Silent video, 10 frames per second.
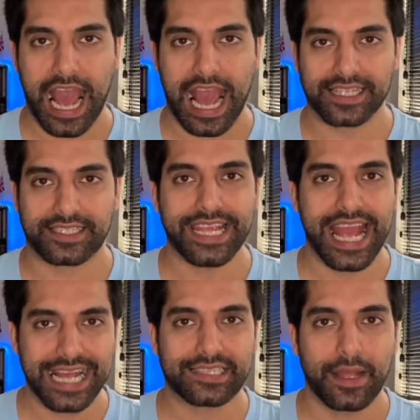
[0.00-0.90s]
As the
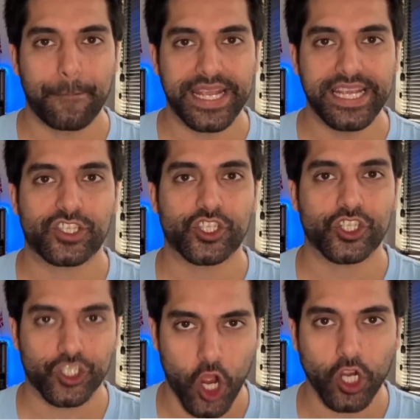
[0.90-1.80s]
SNP
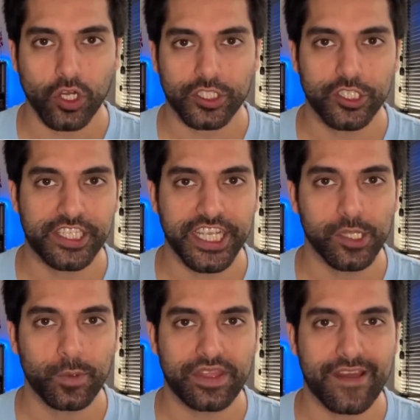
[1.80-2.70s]
struggle to deal
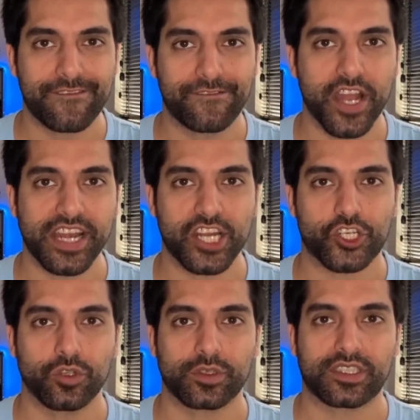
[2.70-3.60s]
with their
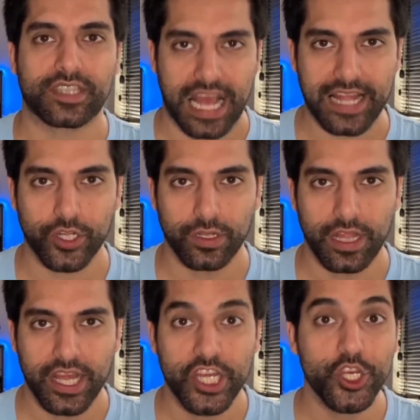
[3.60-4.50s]
financial
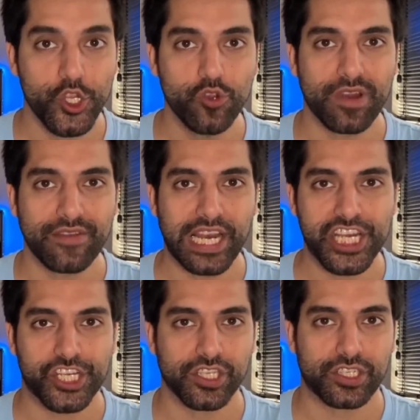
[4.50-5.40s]
scandal, new
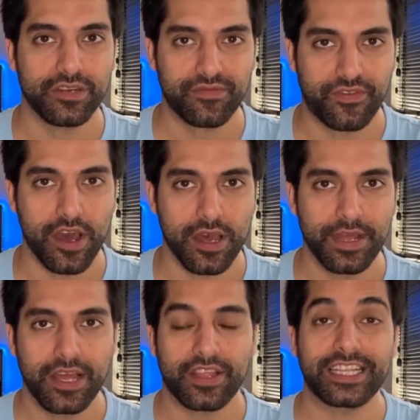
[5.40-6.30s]
revelations confirm
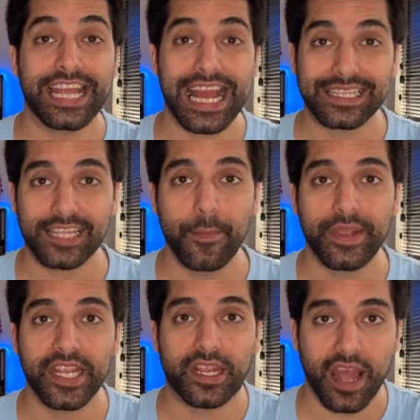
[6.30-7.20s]
that the
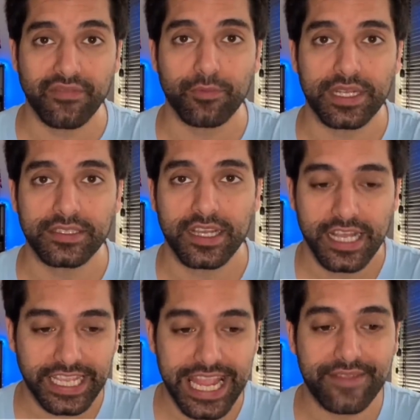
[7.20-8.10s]
SNP government
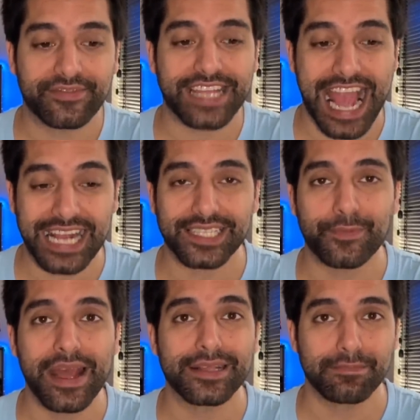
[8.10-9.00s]
gave
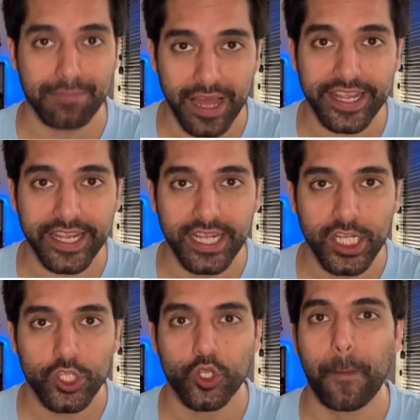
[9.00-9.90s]
taxpayers' money
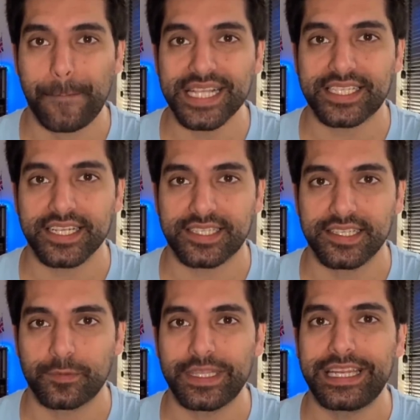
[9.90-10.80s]
to
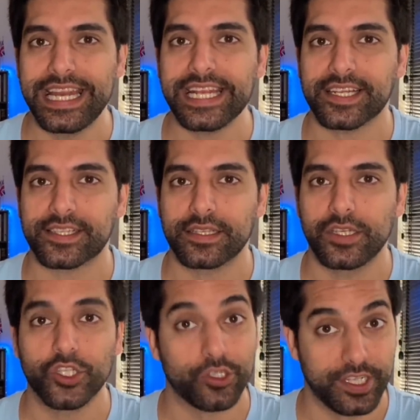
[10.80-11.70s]
businesses with links
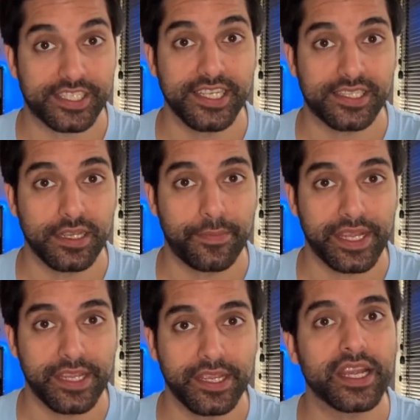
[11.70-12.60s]
to the
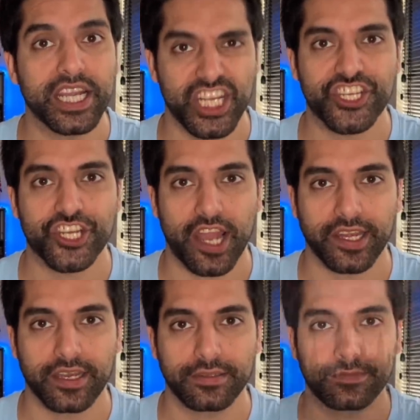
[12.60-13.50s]
CCP in China.